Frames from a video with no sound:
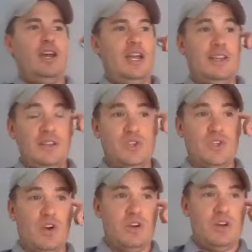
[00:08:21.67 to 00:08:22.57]
It didn't
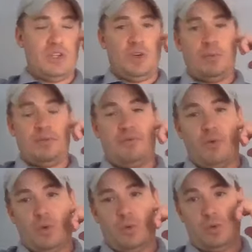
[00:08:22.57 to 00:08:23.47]
start until right
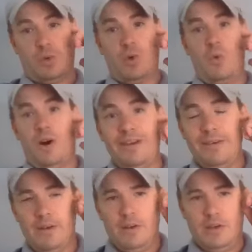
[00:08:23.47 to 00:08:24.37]
before World War I,
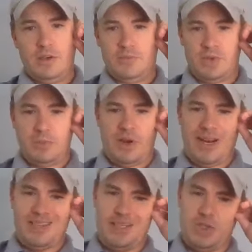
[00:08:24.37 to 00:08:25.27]
so about
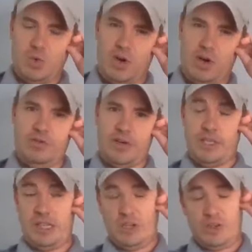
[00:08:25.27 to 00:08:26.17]
1912,
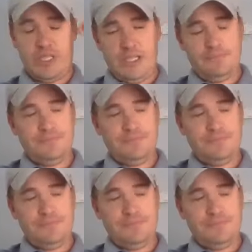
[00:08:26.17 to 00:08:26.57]
1913,